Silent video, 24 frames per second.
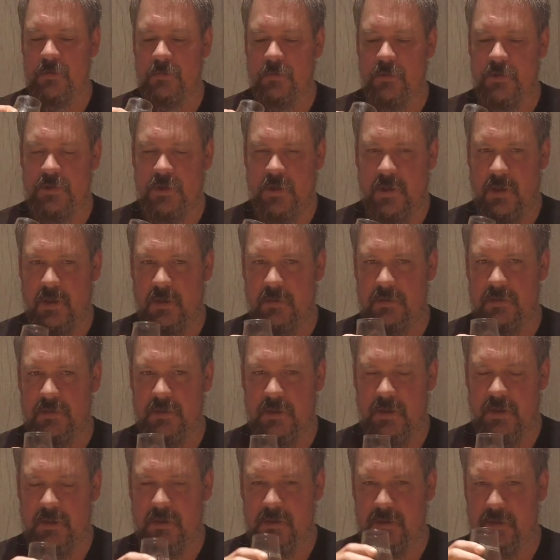which allows
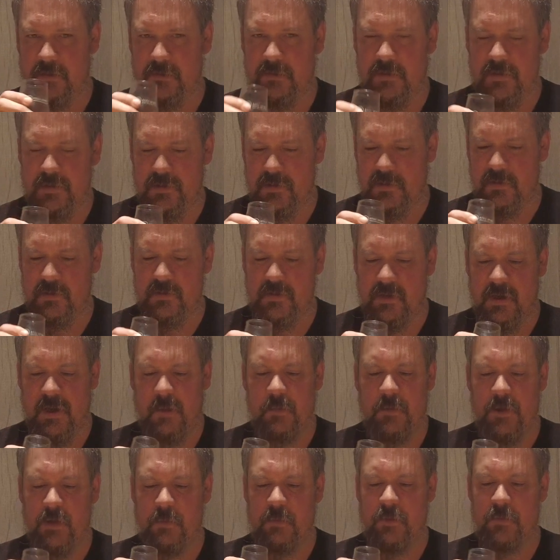the citrus notes to
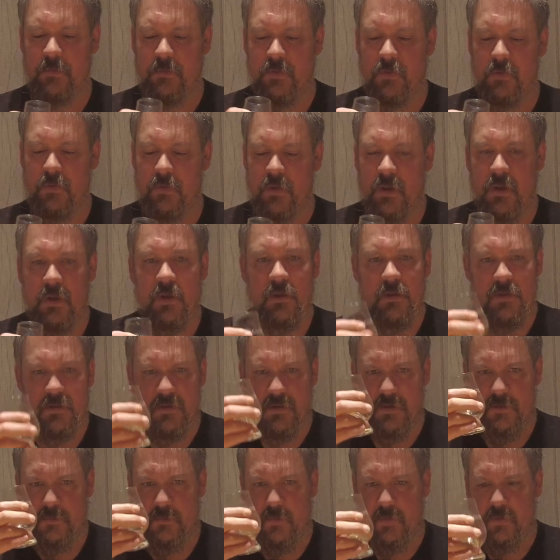come out a bit more. So
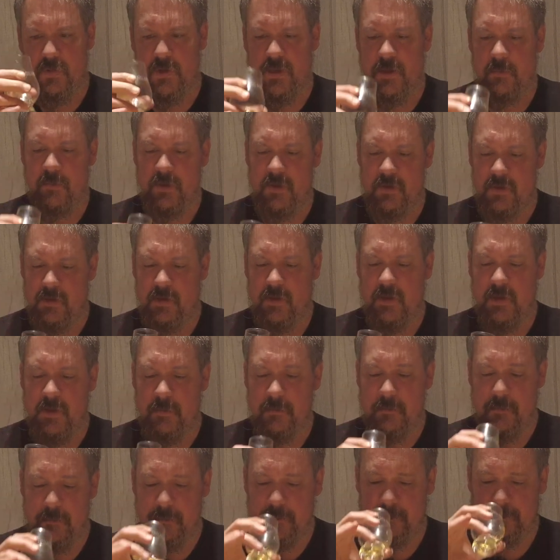there's more lemon,
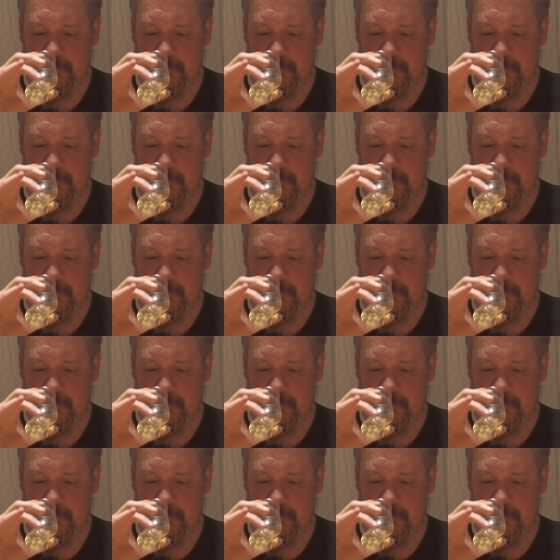lime.